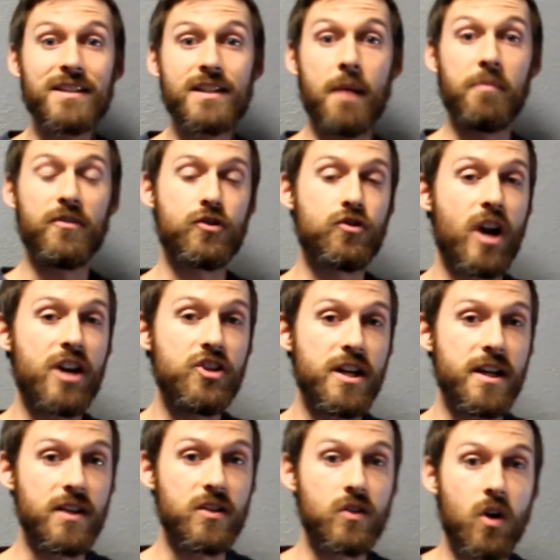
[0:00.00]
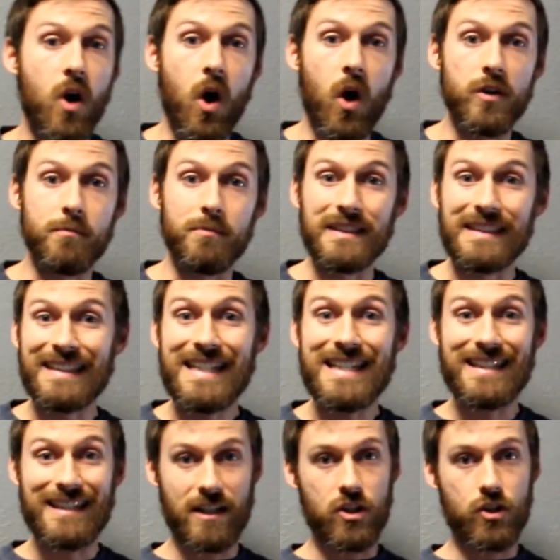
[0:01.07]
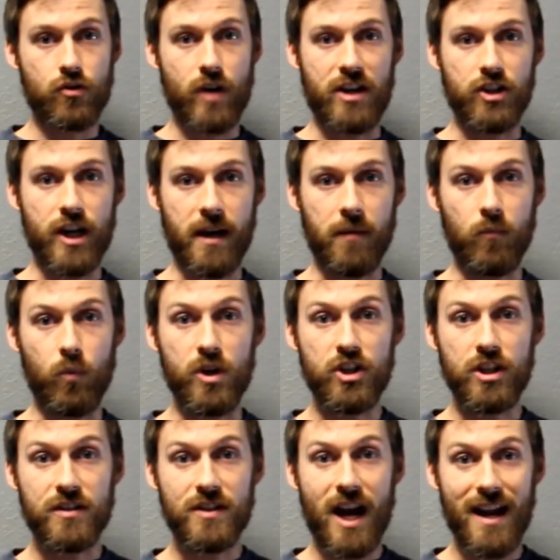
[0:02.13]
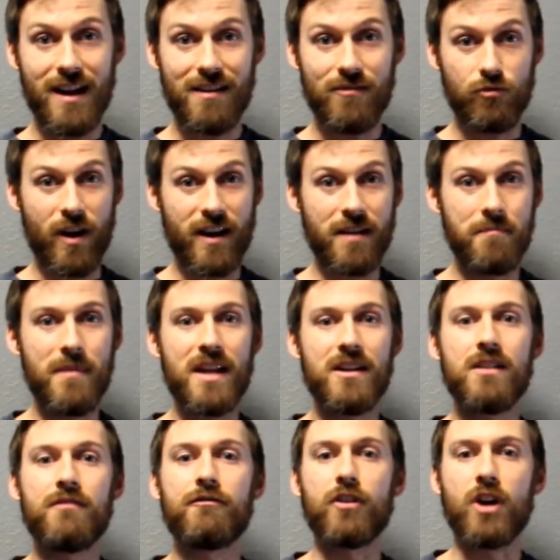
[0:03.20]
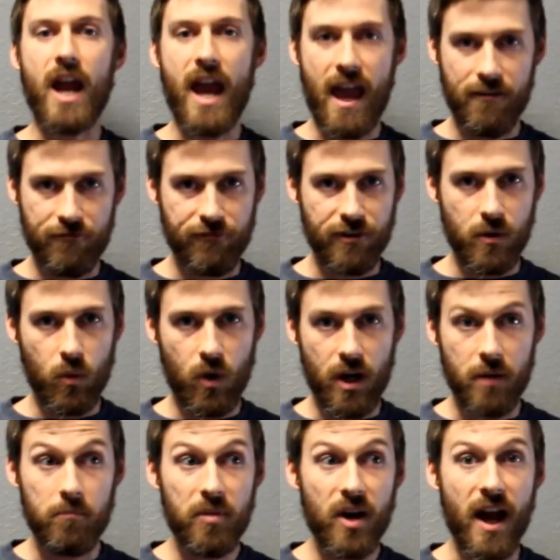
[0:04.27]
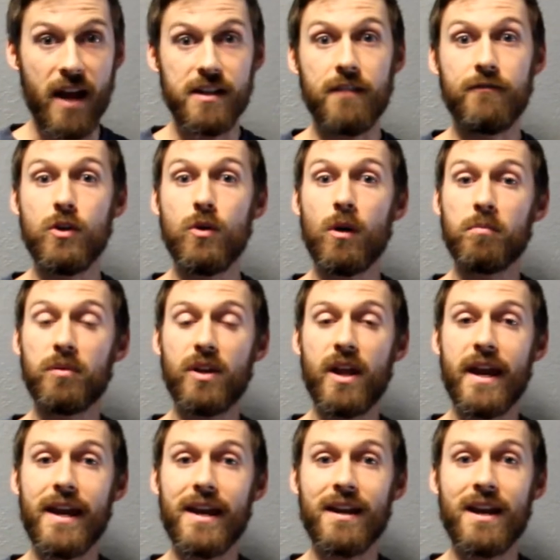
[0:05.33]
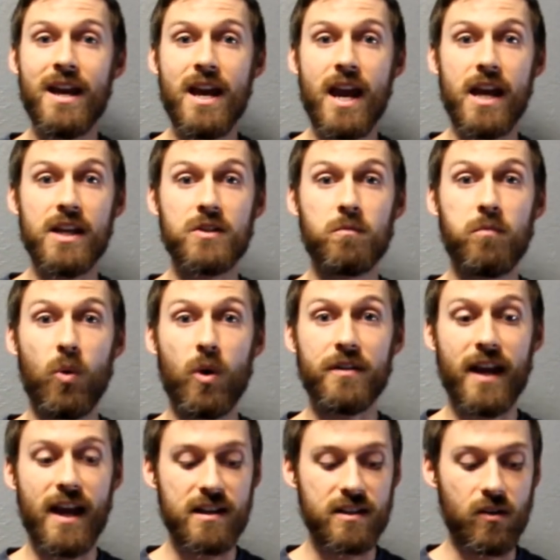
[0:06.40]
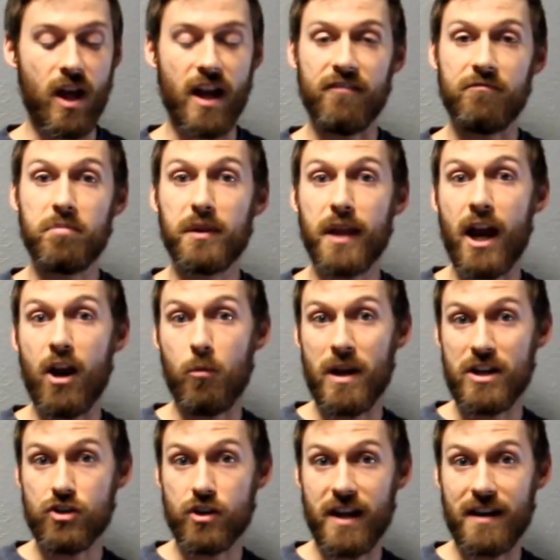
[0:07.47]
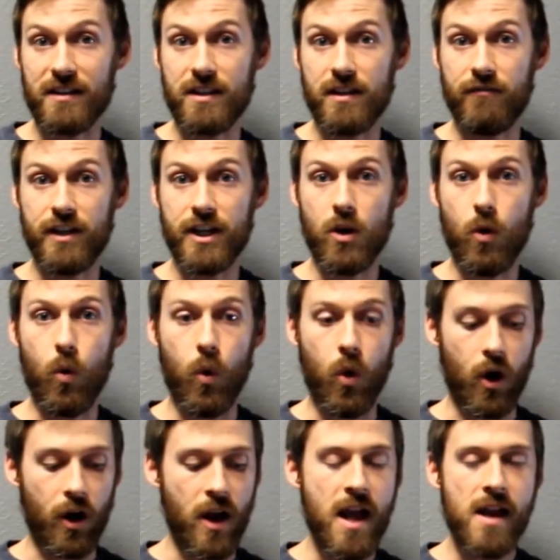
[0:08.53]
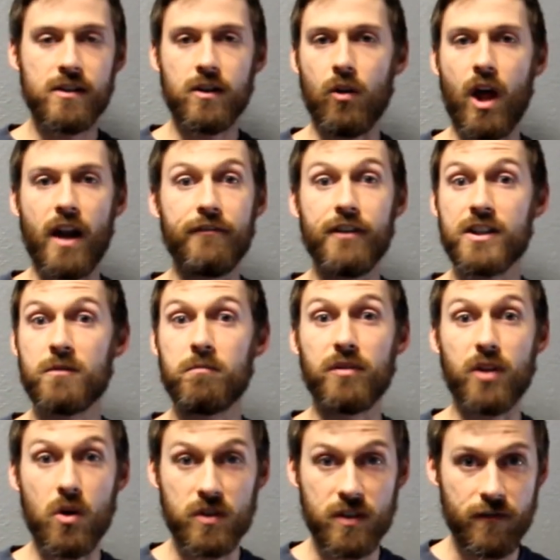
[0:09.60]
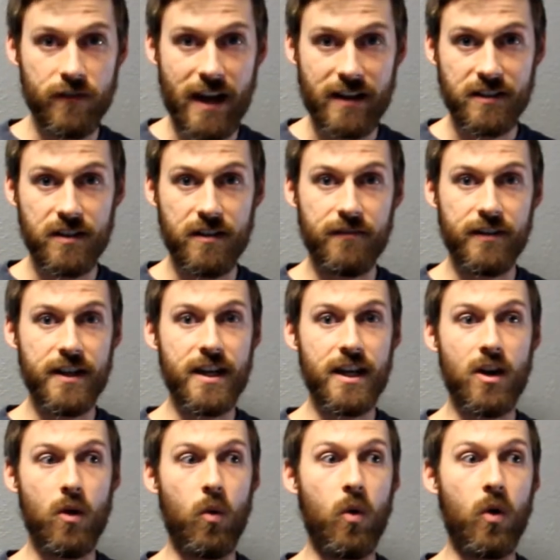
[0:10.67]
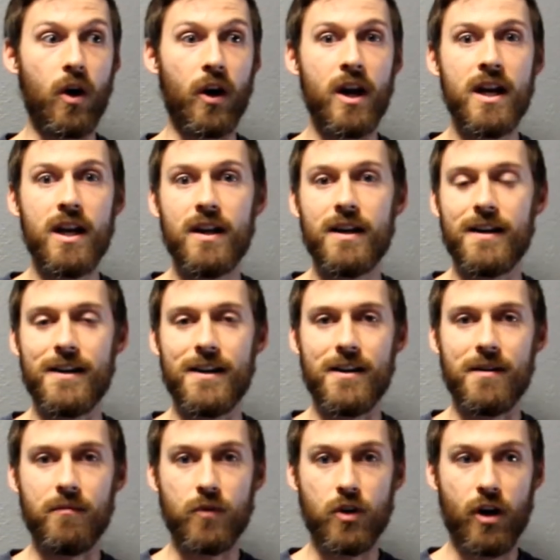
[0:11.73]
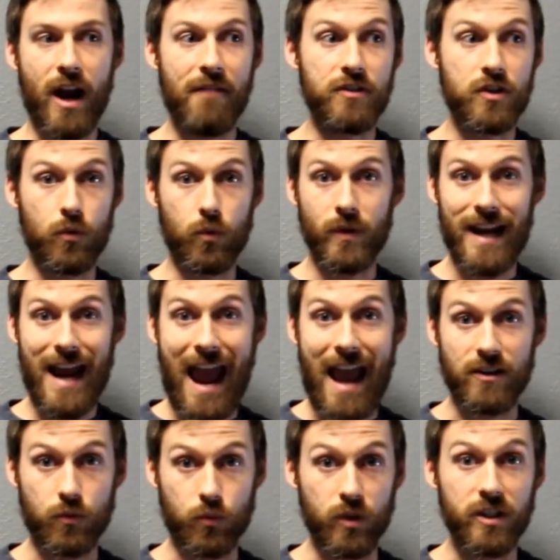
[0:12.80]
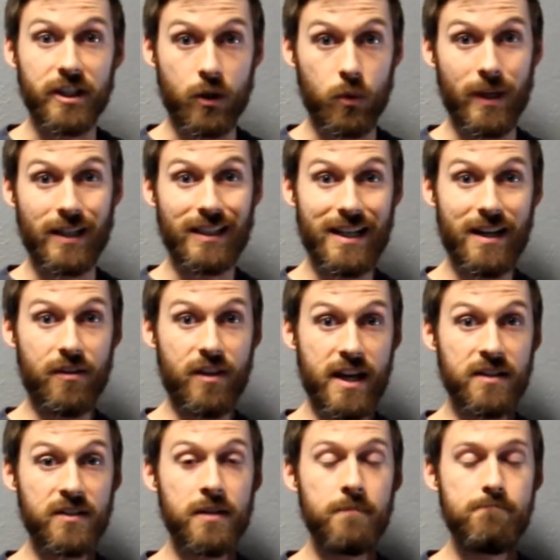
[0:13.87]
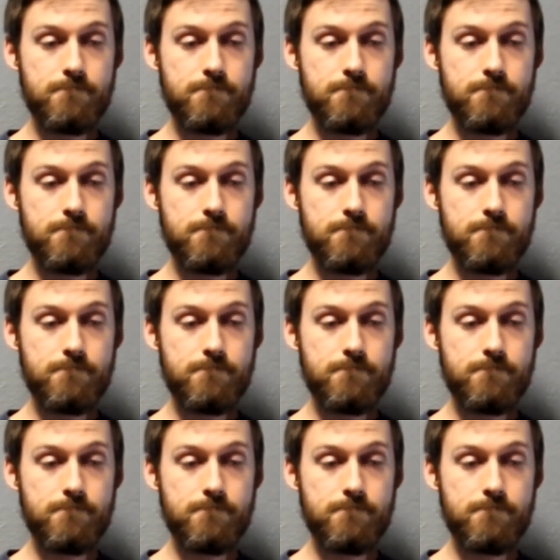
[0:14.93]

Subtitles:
type of stretching is called ballistic stretching, which is not recommended for everyone. But if you are playing a sport that has a lot of plyometric activity or a lot of explosive activity, or you're having to react really quickly to things,